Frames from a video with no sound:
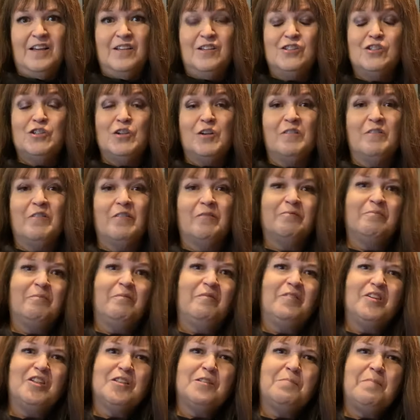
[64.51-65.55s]
So
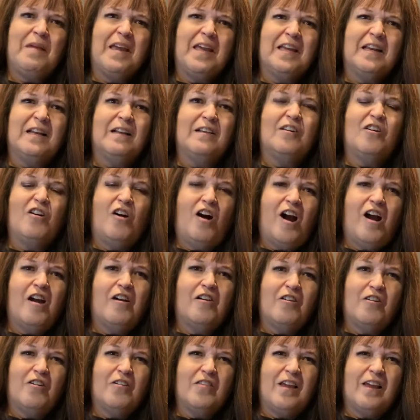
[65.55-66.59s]
just make it a little
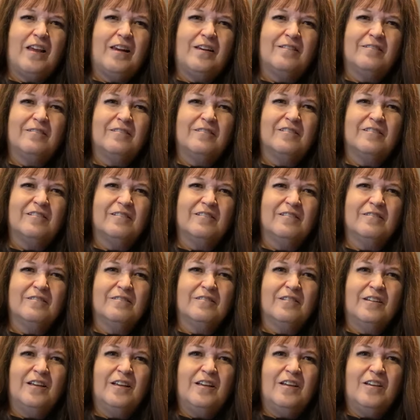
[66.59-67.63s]
harder than
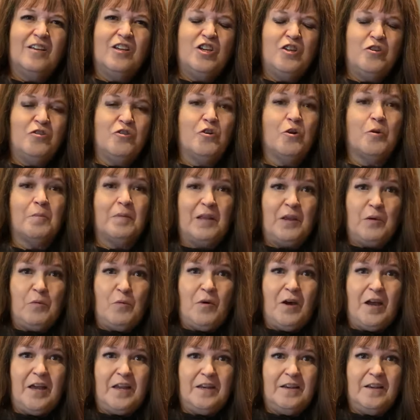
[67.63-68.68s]
you normally
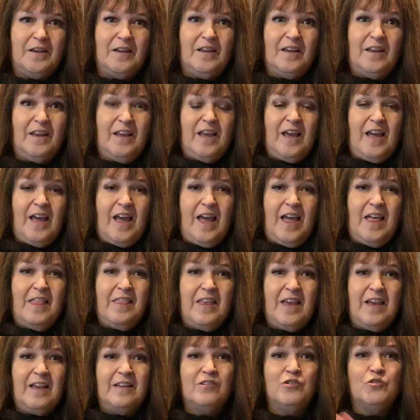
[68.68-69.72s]
would. And
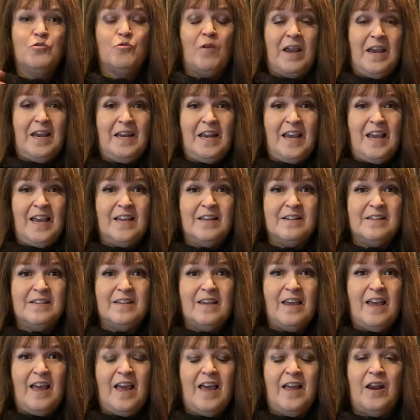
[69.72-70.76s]
then drain it,
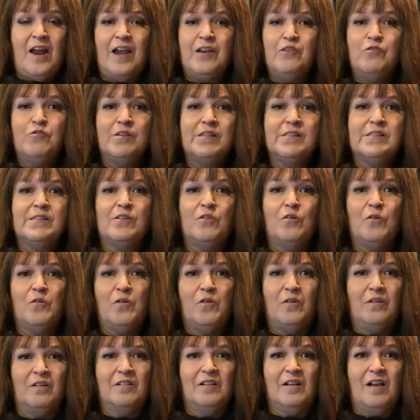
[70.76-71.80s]
and I
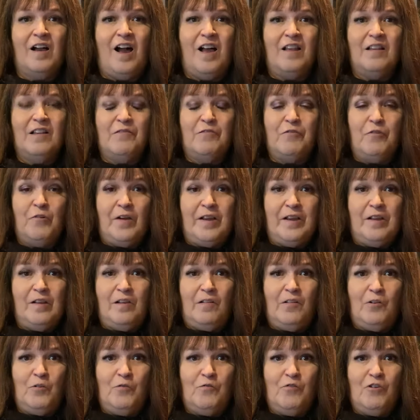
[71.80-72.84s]
drizzle olive oil
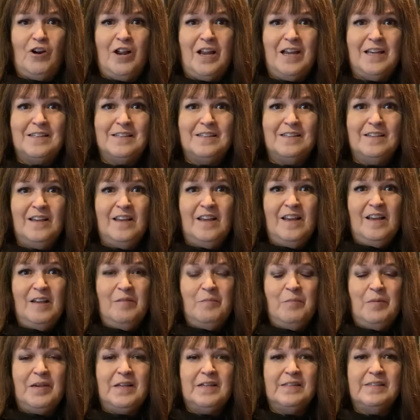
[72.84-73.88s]
over it
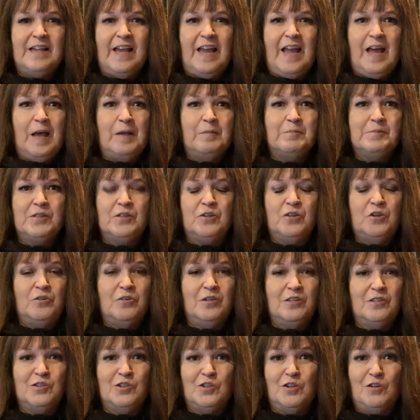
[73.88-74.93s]
because it helps the
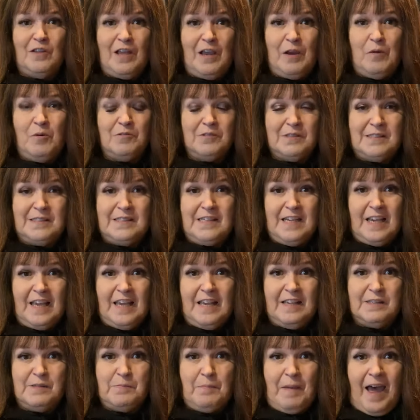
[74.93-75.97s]
noodles so they won't stick
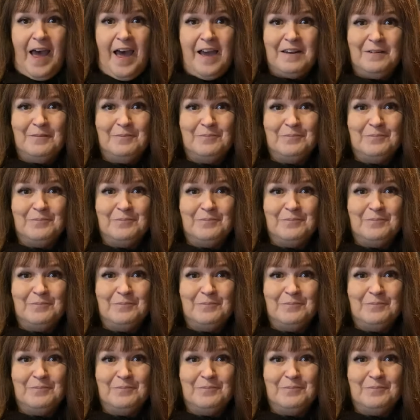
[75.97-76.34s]
as bad.